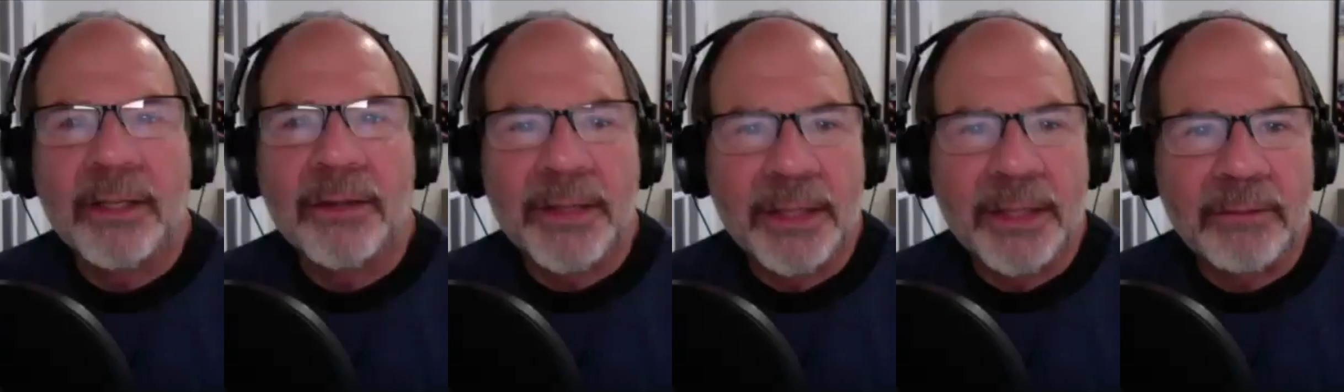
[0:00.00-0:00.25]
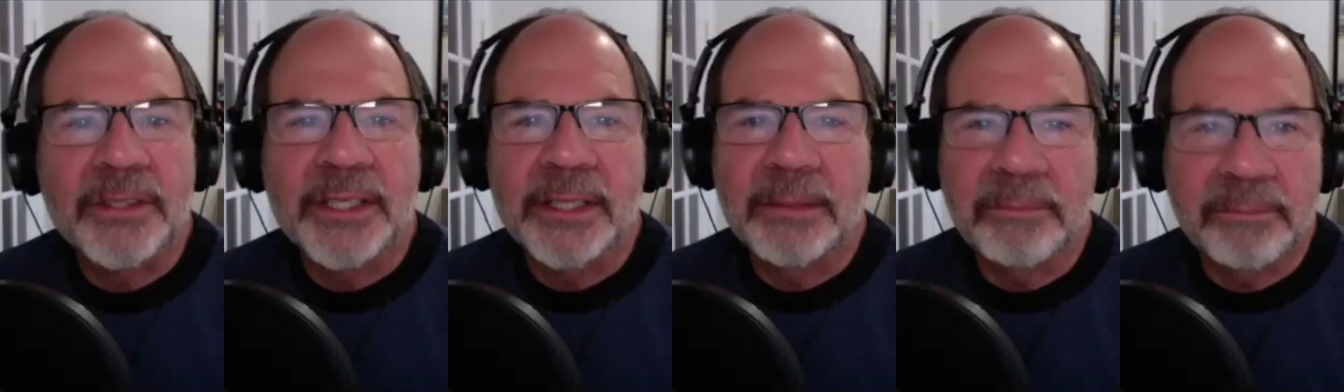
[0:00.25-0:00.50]

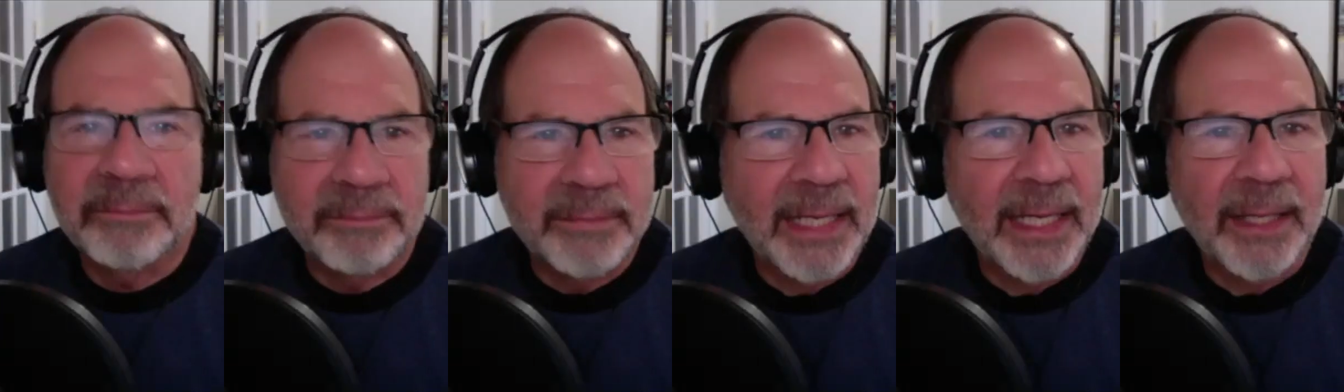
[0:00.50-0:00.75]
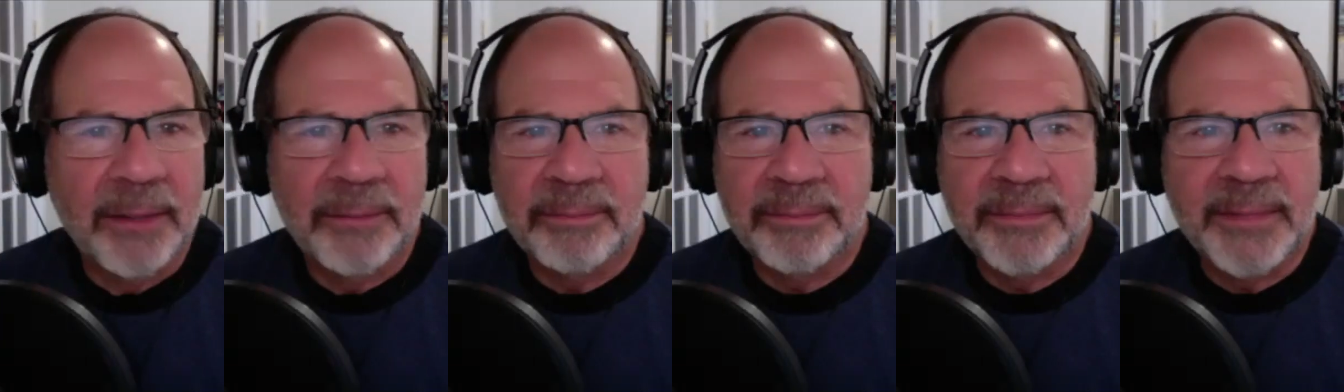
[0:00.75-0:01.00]
That's it.
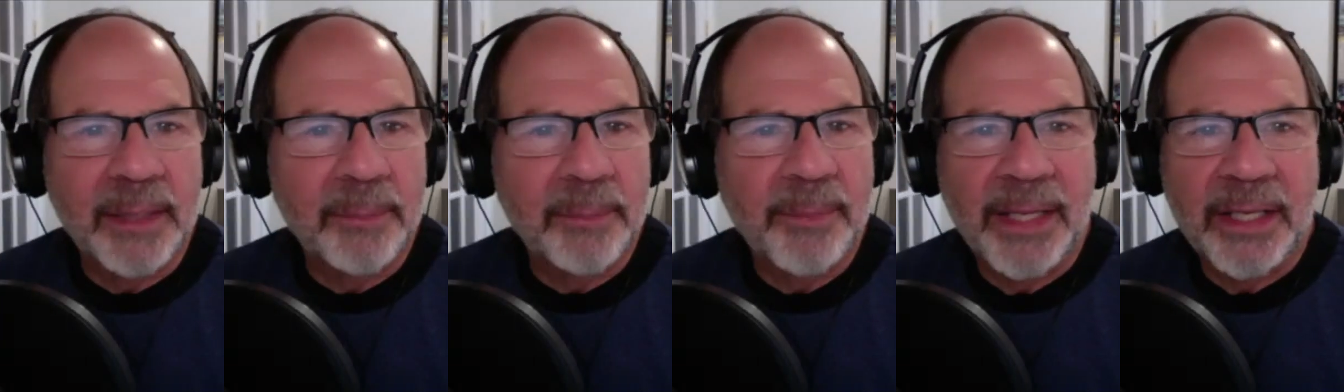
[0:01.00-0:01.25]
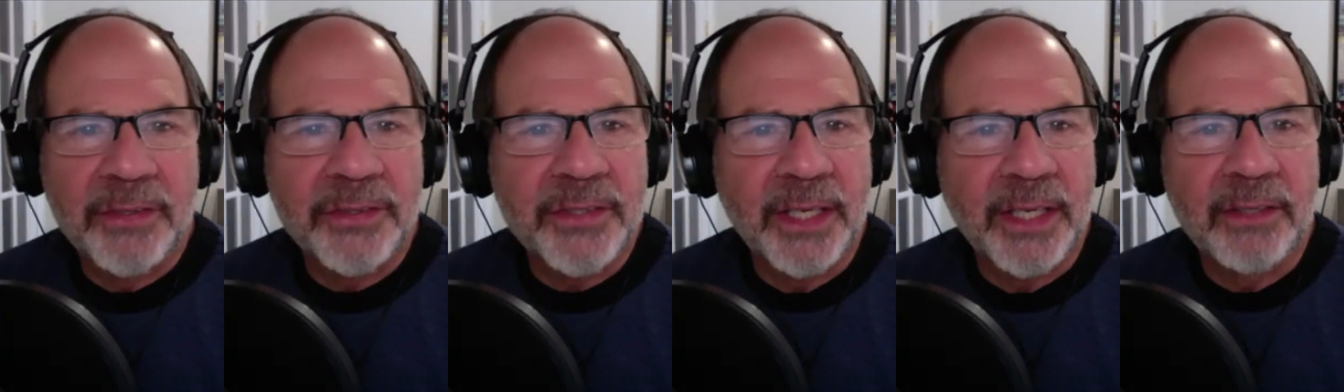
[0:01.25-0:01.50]
That
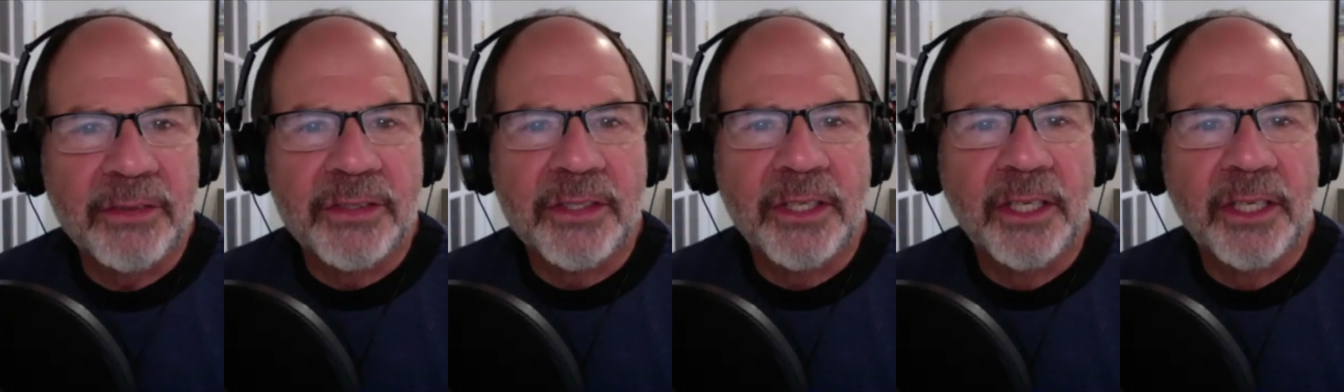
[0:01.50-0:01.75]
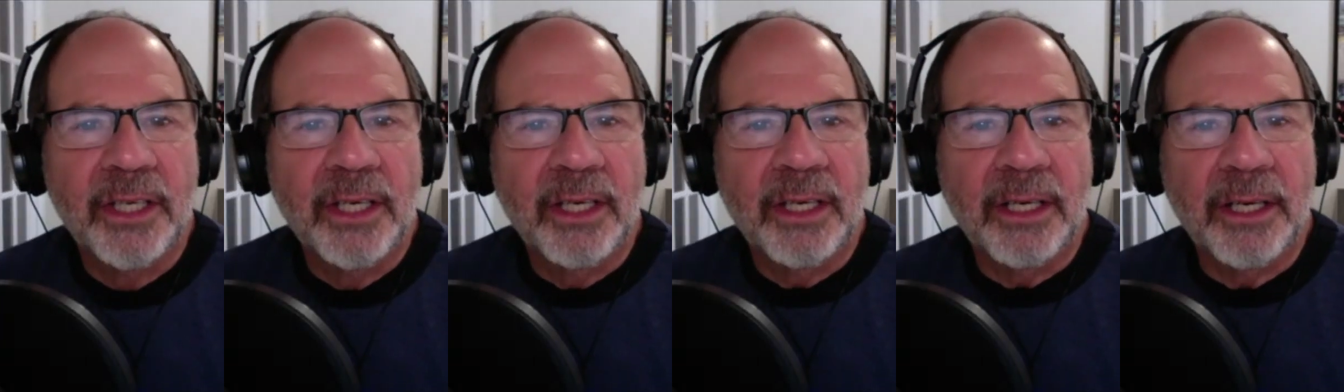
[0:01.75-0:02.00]
makes sense.
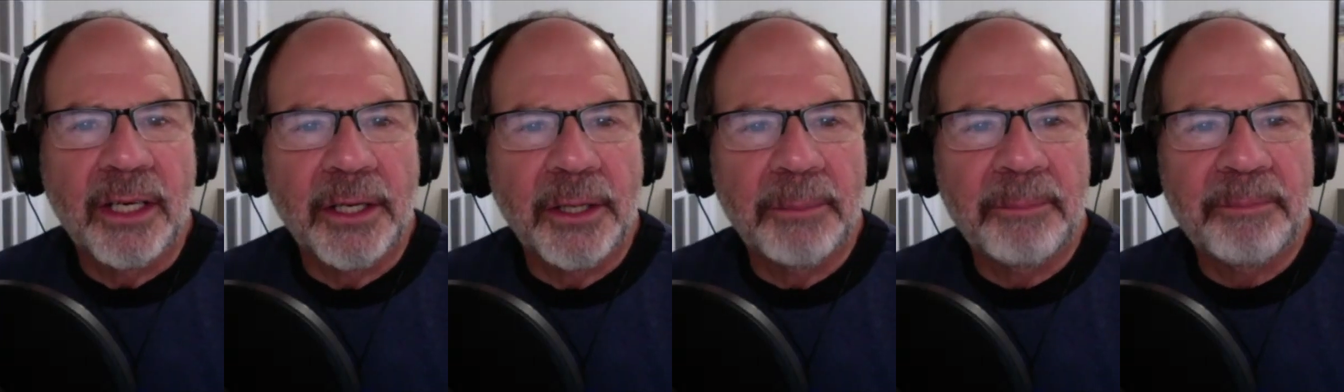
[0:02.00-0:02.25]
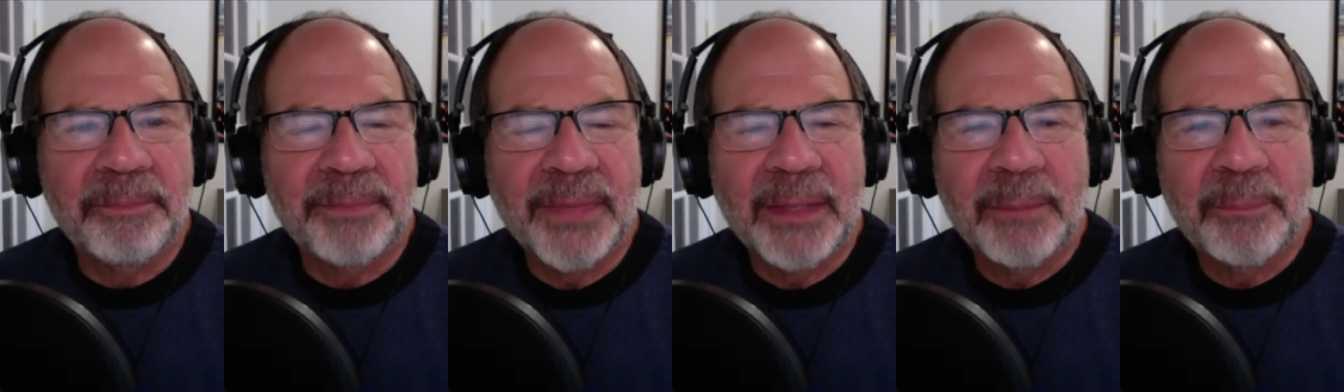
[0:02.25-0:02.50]

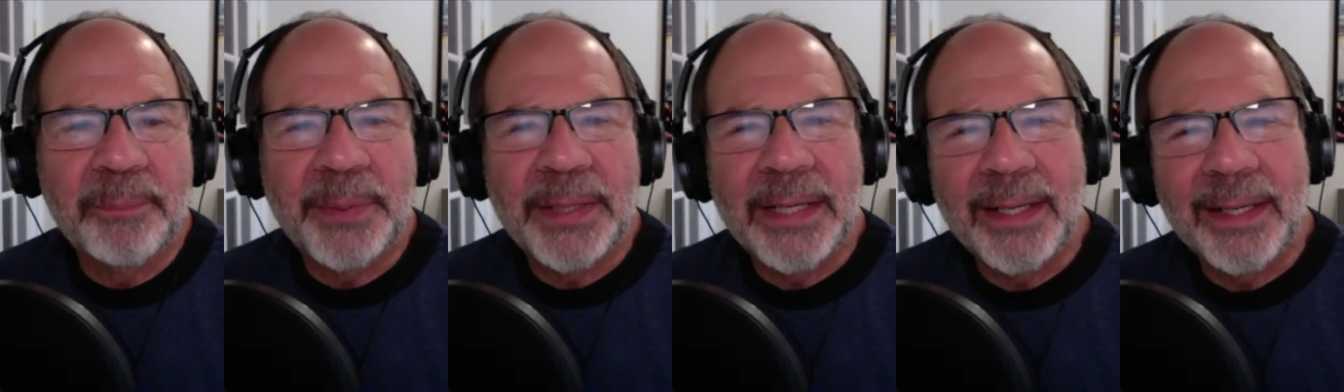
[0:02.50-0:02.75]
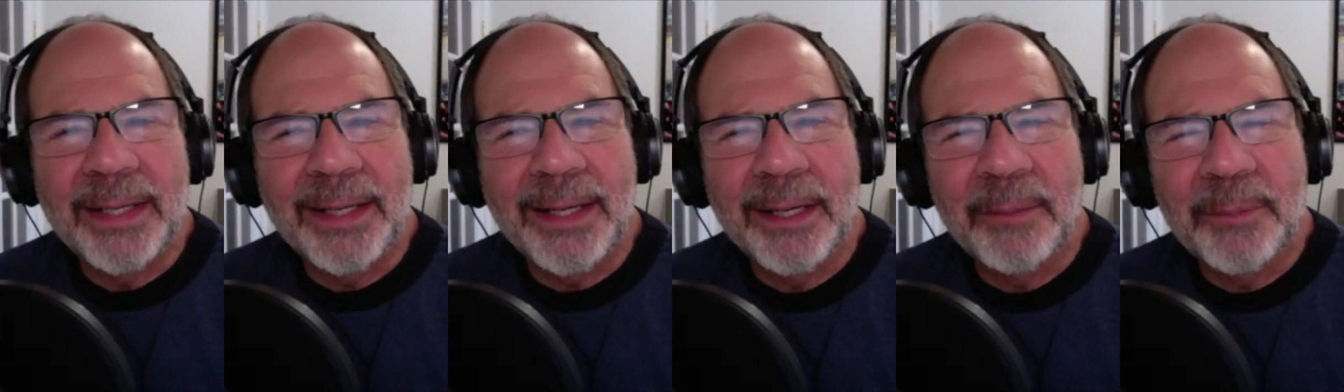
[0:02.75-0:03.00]
But
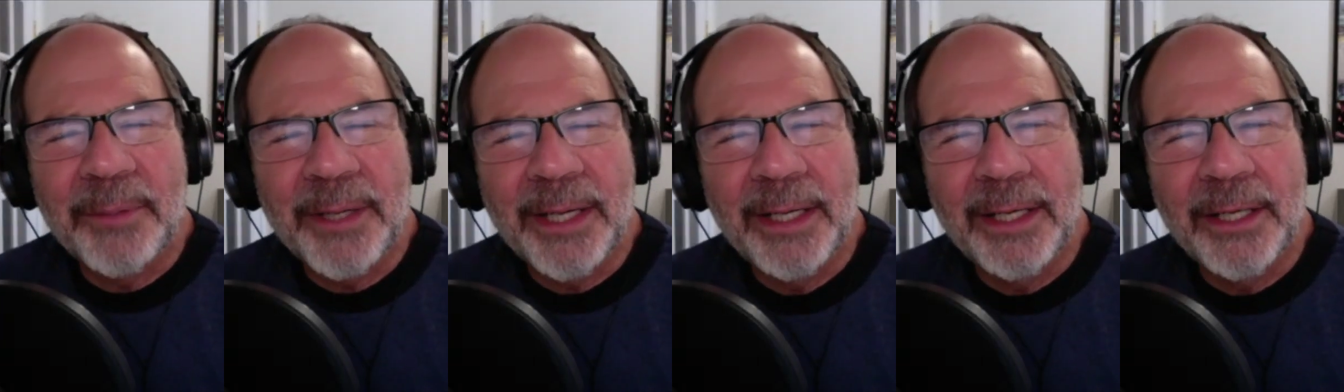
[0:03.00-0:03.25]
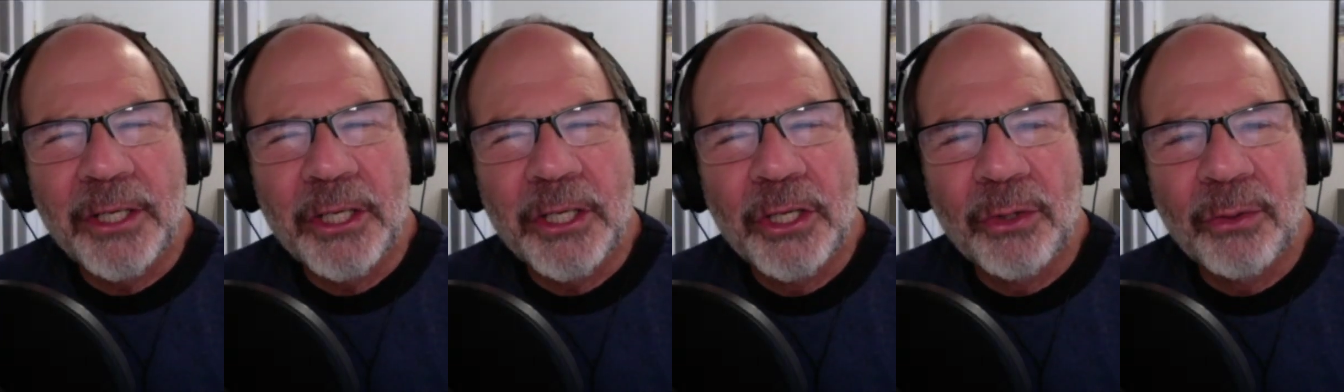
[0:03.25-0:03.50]
I'm kind
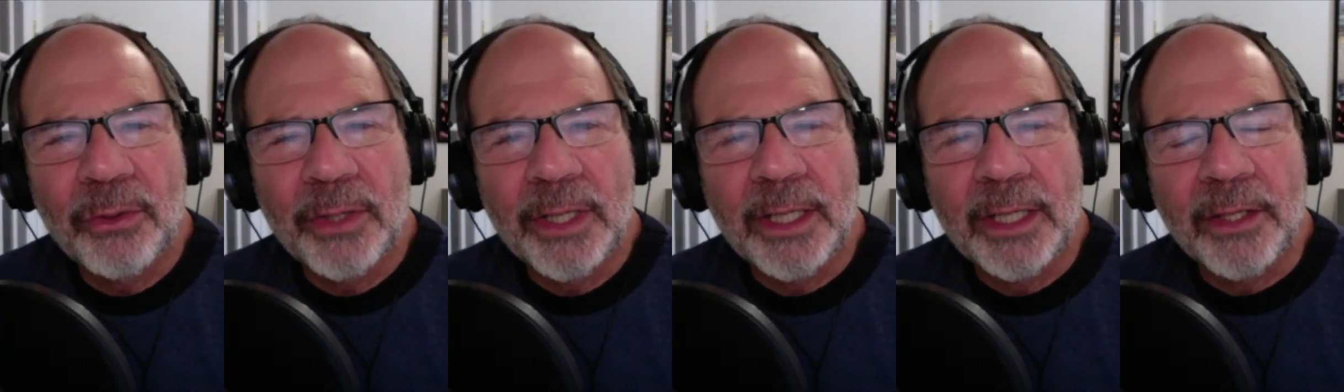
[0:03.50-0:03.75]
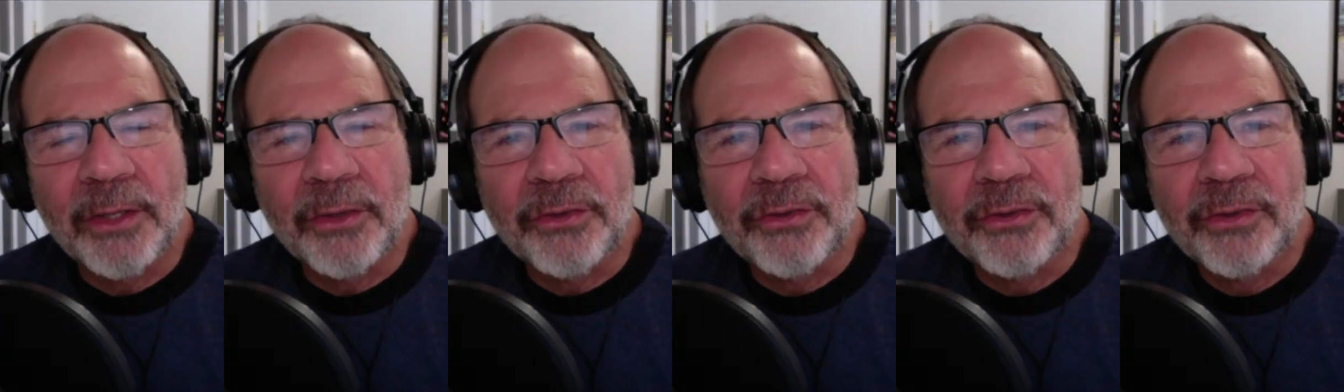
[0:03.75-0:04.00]
of
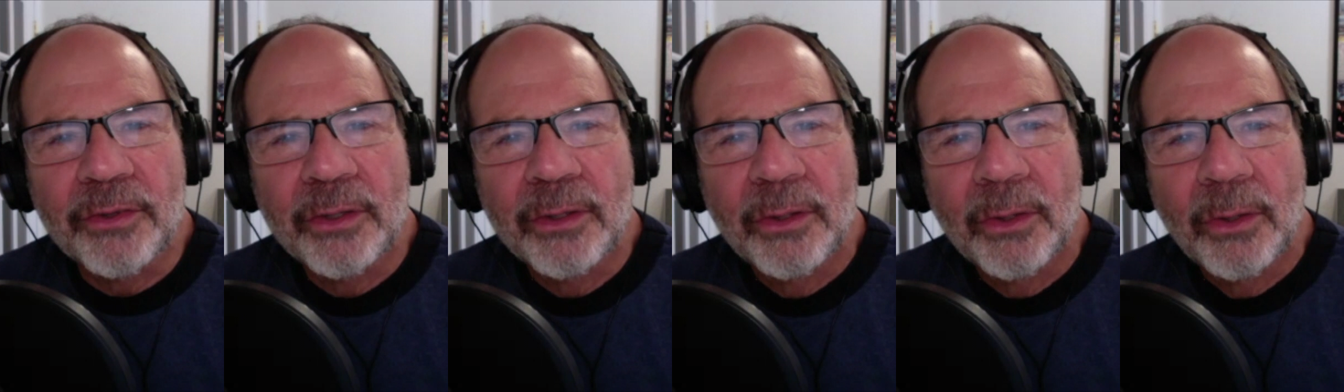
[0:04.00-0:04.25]
curious.